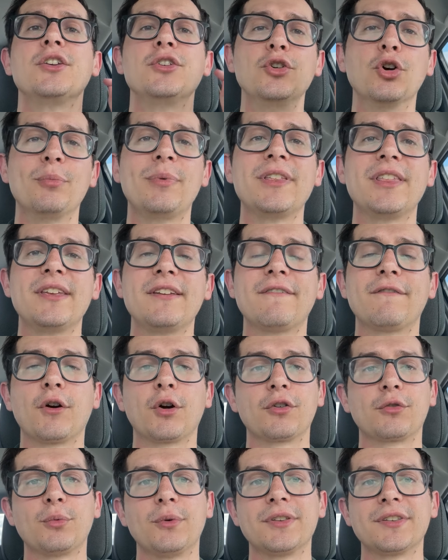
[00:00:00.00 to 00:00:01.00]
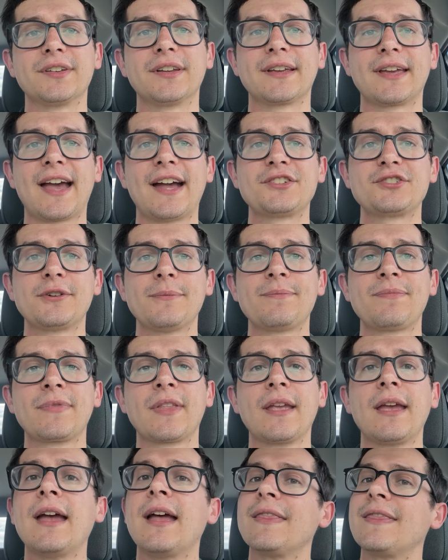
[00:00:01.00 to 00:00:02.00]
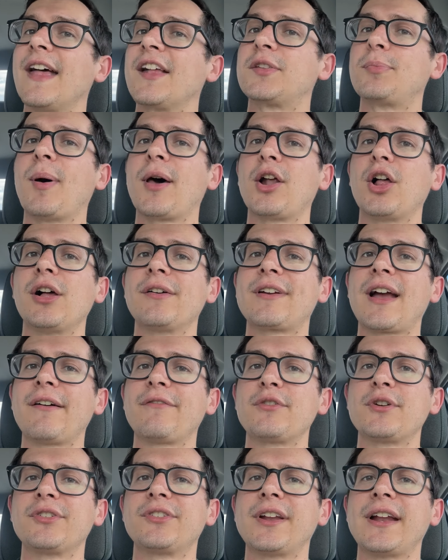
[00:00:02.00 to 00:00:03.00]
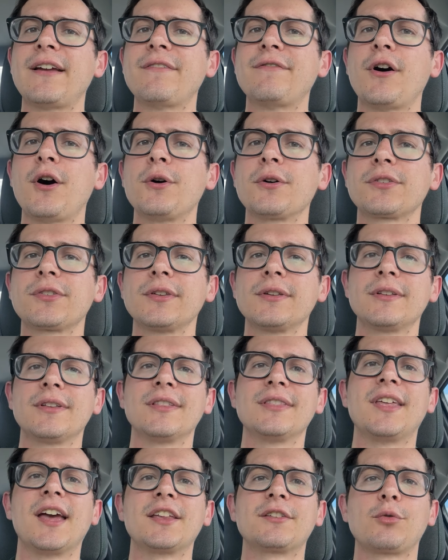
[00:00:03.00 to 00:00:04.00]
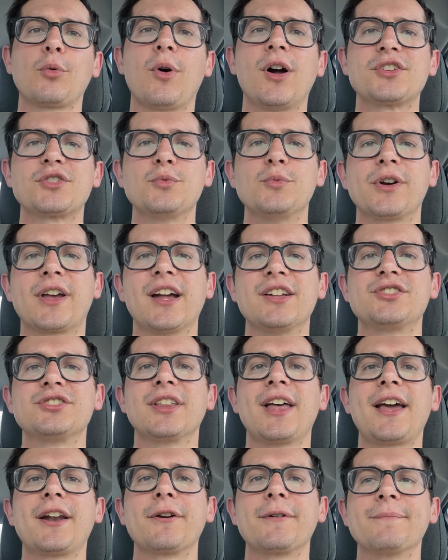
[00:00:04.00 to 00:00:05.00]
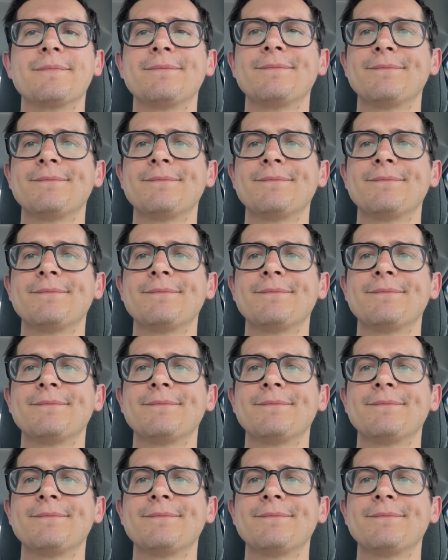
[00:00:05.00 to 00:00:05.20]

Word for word: you'll be the first ones to catch them. That's about all I've got for you today, folks. Thanks for watching. We'll catch you later.